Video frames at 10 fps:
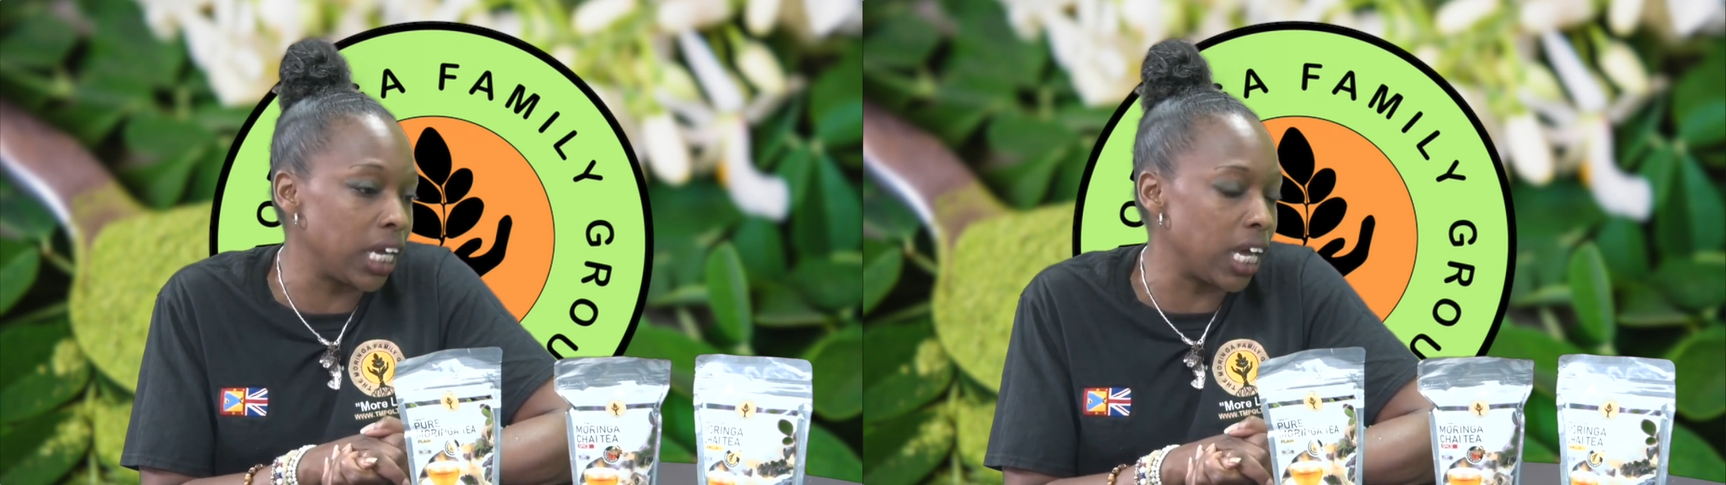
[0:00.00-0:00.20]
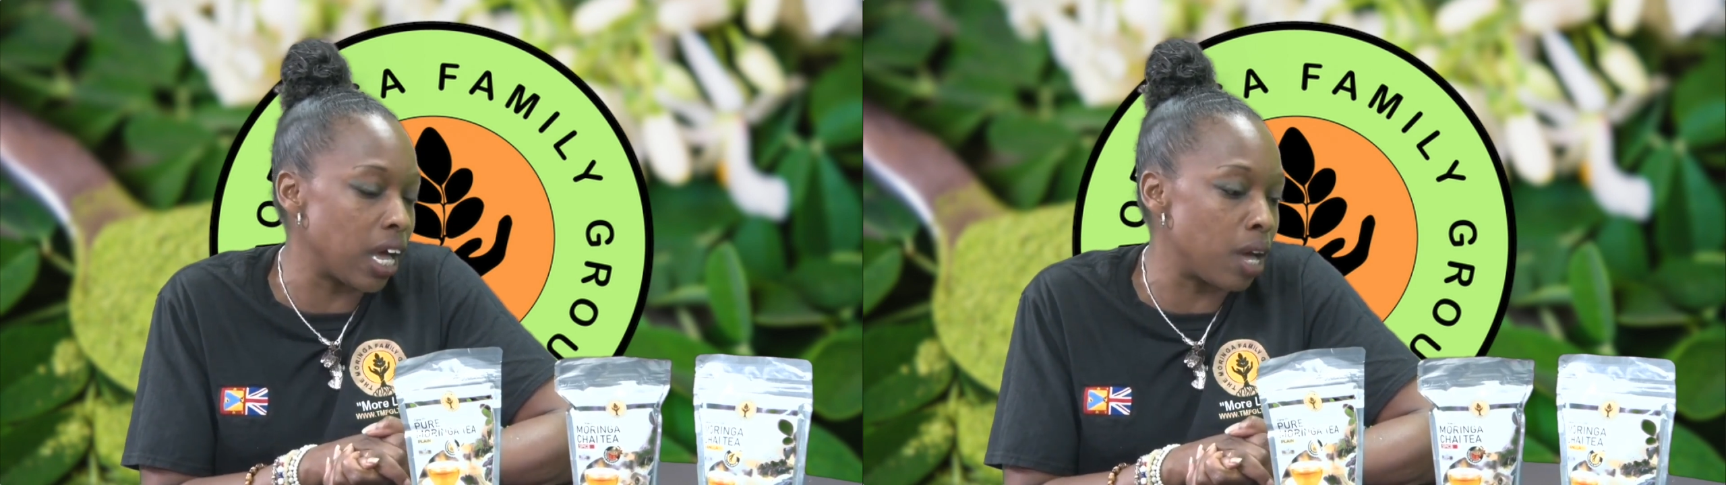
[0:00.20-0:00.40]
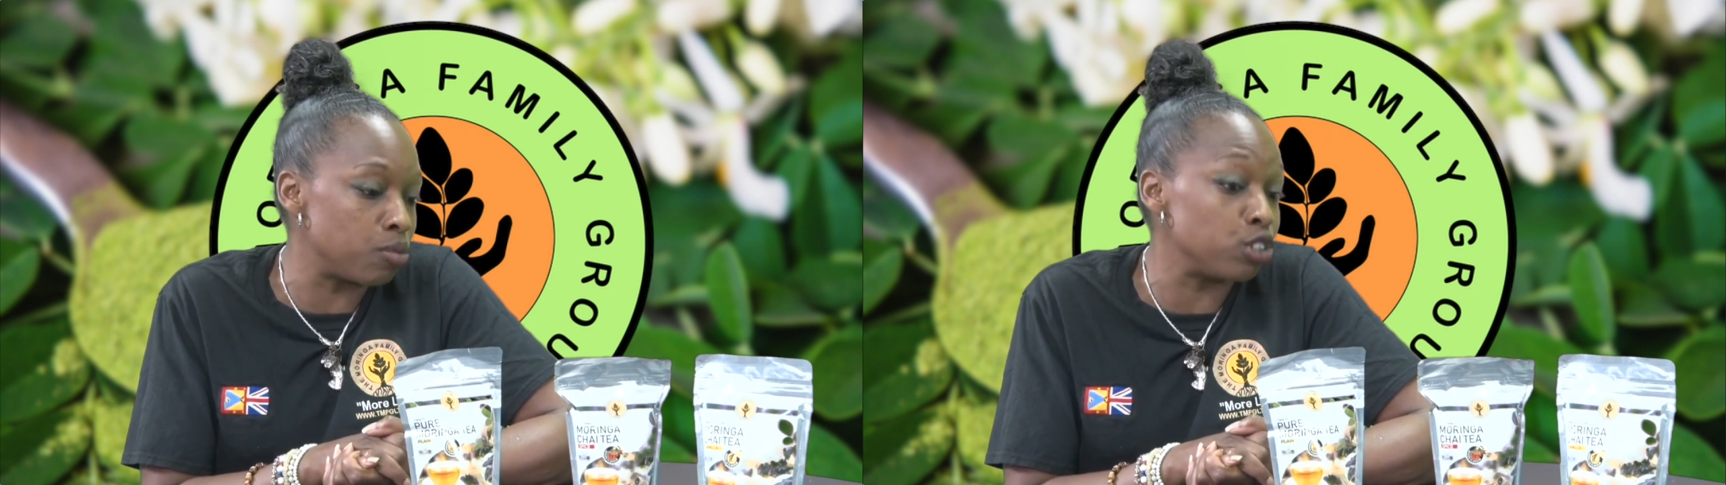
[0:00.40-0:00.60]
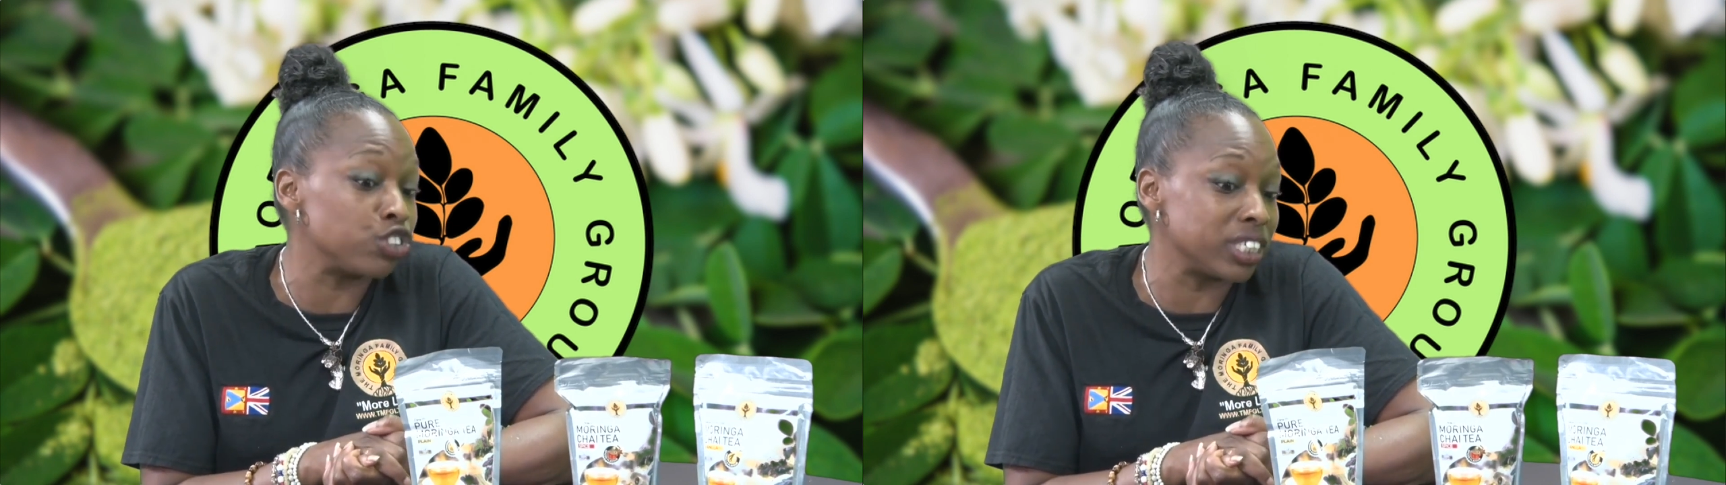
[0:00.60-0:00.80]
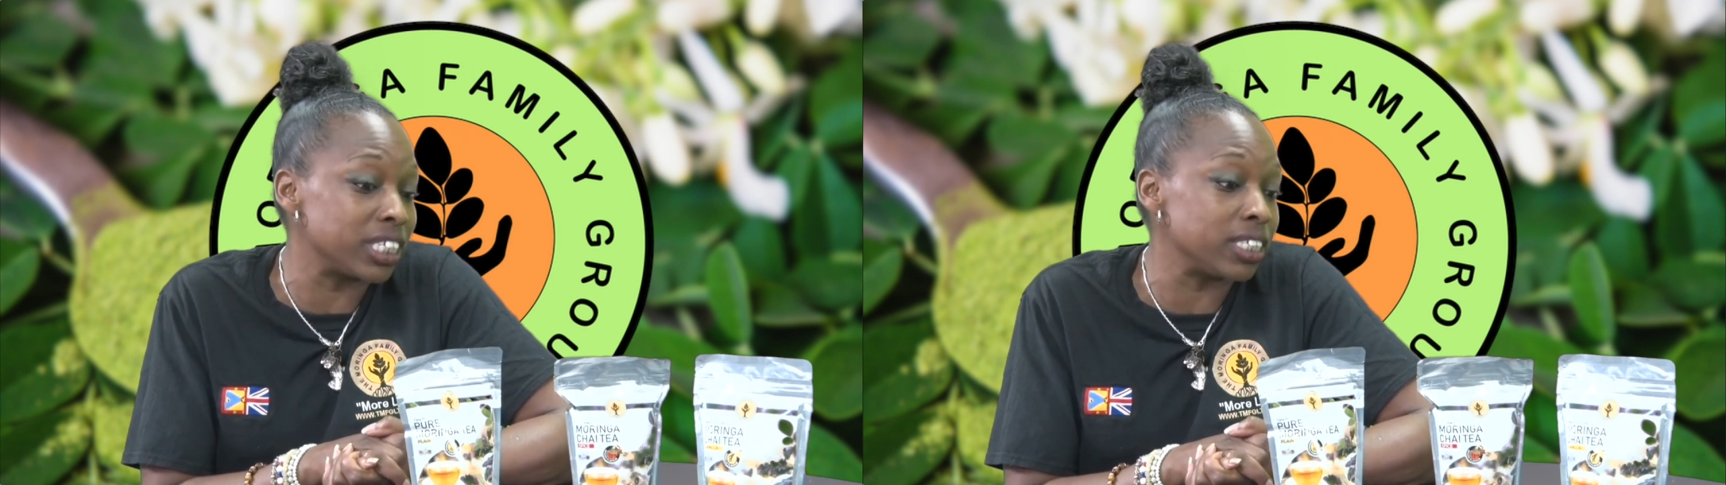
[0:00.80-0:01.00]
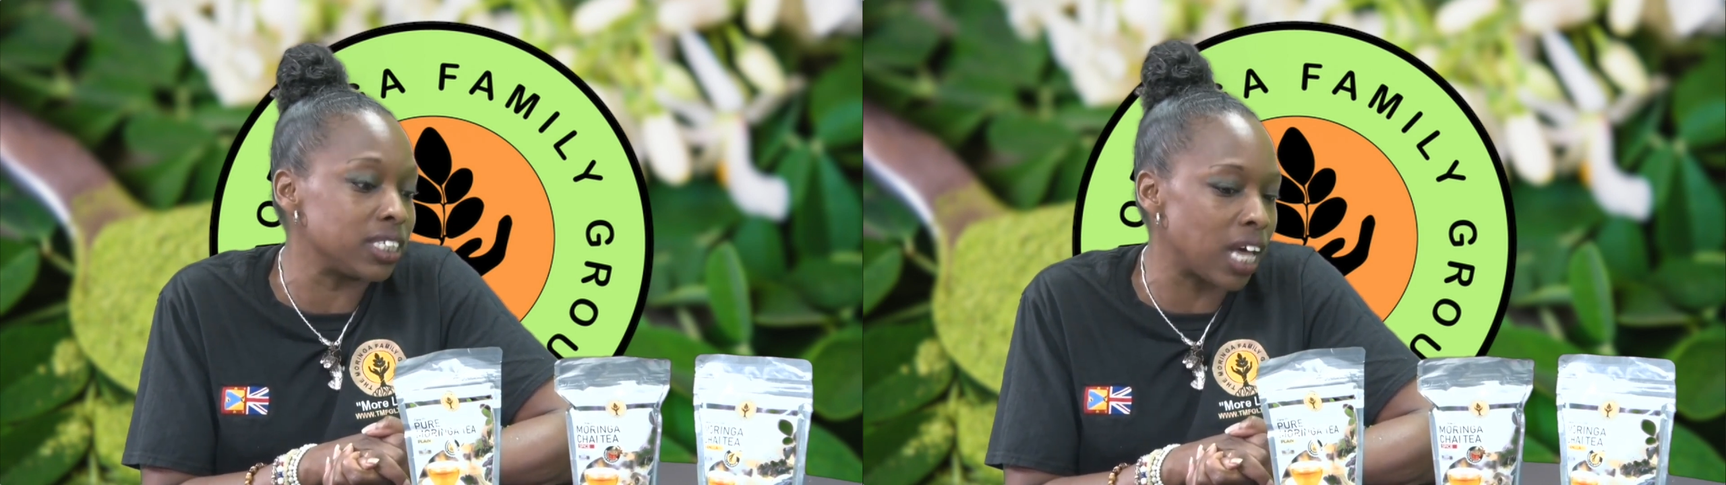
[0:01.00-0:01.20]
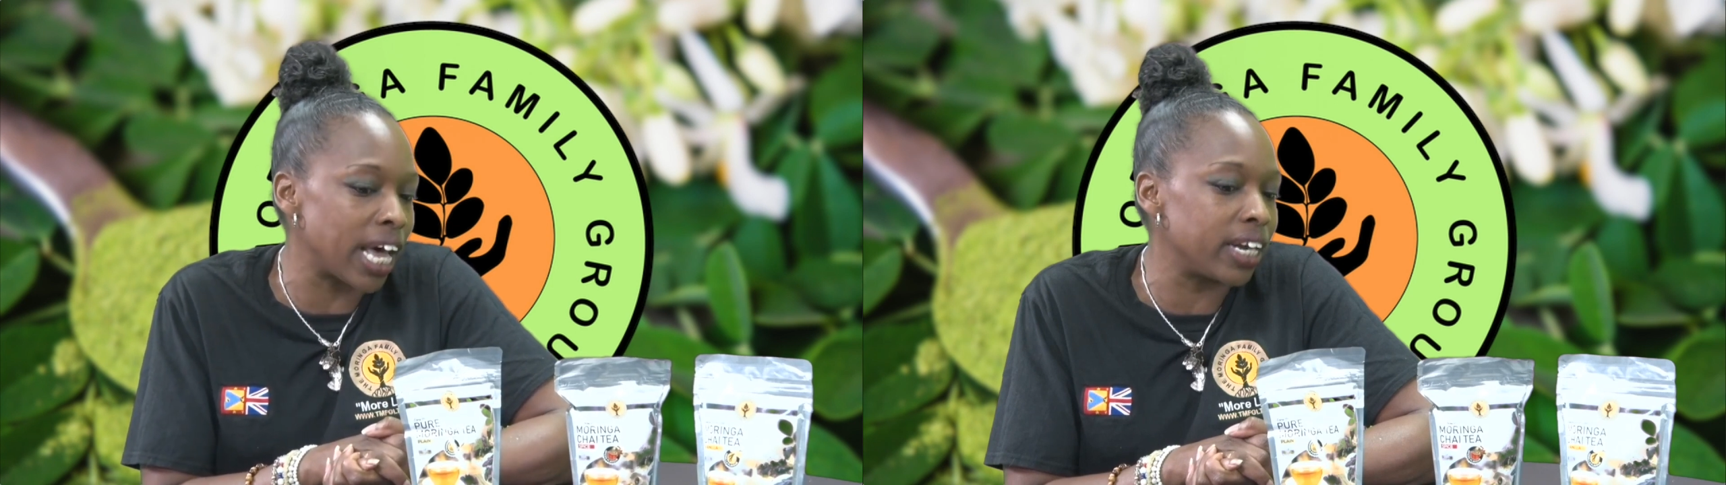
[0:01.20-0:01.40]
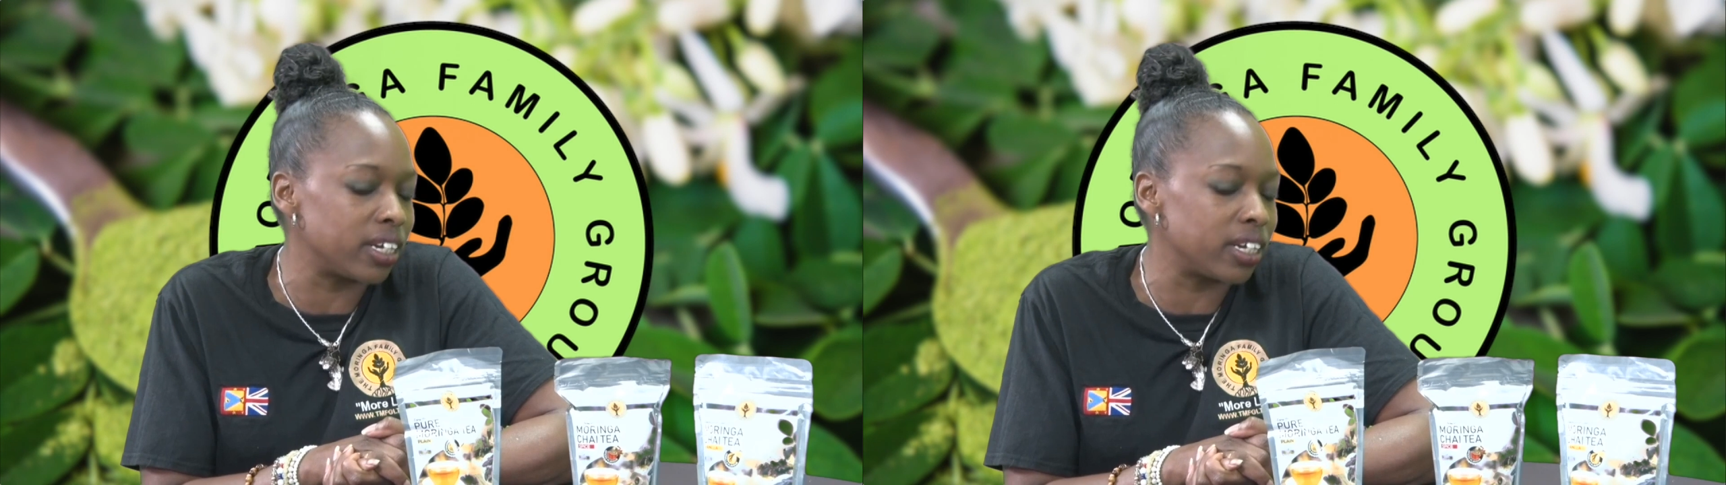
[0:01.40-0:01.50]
nutrients inside.